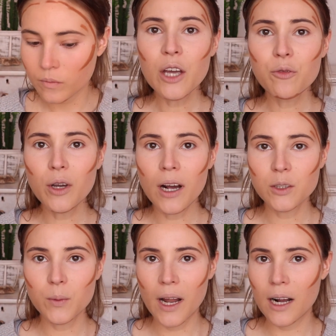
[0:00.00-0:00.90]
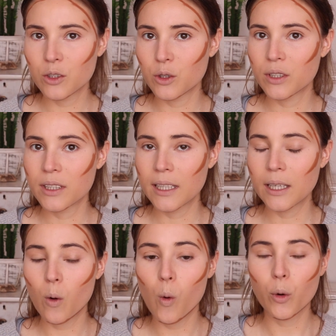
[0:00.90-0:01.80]
If you guys would like to
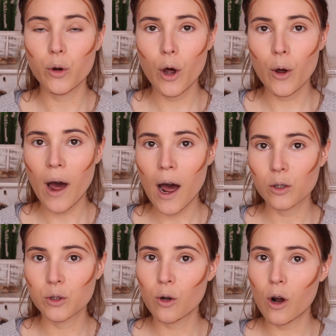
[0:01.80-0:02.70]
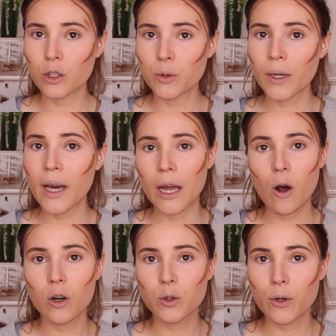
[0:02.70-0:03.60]
see or know how to contour a
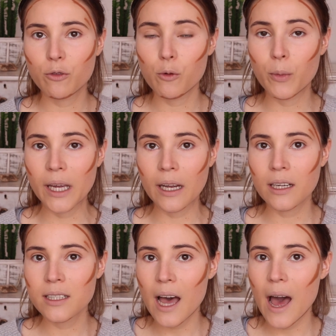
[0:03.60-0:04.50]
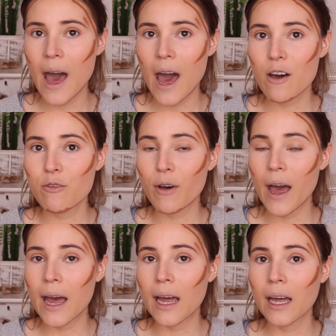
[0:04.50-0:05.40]
contour for beginners, I have
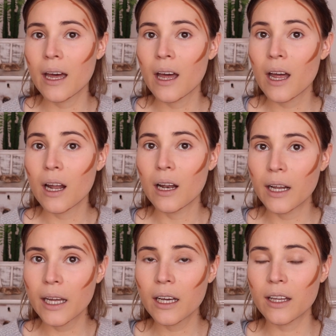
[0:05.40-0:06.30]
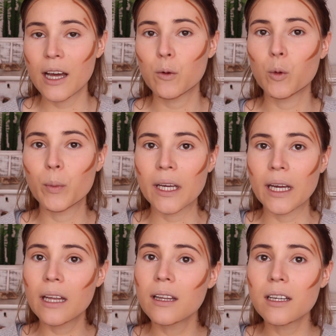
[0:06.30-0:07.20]
a link that will
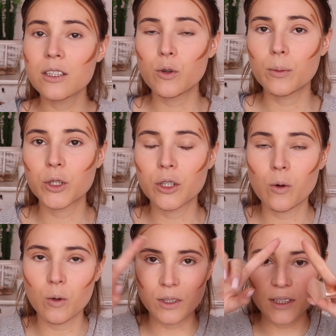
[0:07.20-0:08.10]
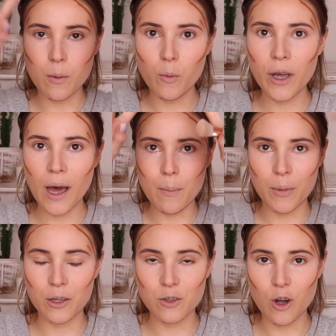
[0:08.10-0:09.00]
be in the description or somewhere up
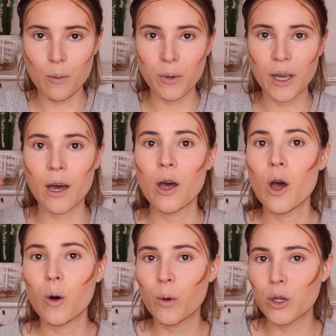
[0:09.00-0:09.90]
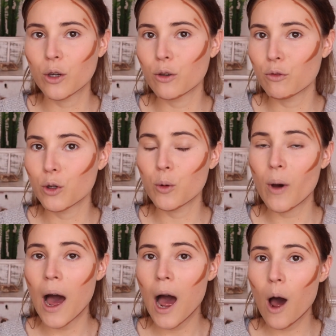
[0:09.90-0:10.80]
at the top here where you can view
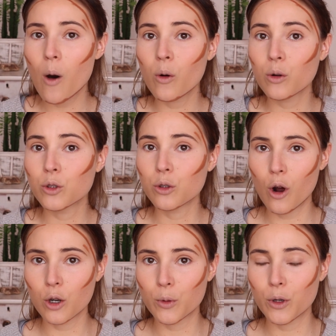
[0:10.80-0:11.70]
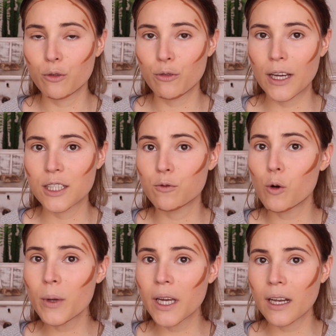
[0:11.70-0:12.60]
how to contour your face
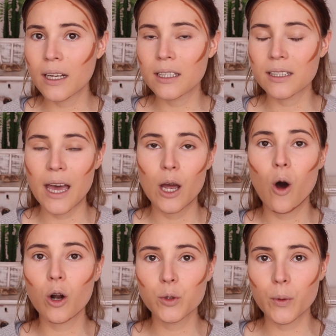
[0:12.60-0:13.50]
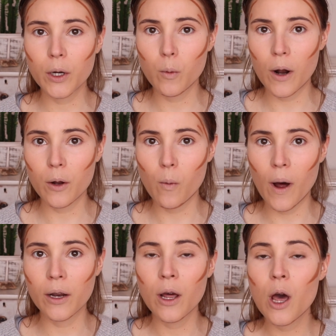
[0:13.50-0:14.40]
for beginners, a contouring 101